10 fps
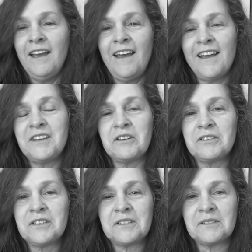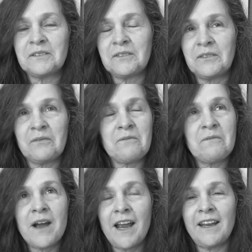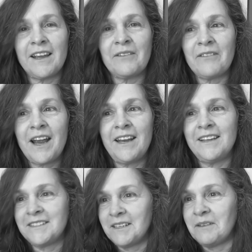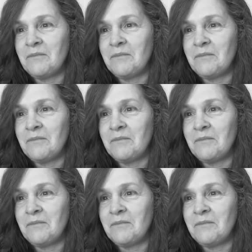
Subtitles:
And you're just waiting and waiting to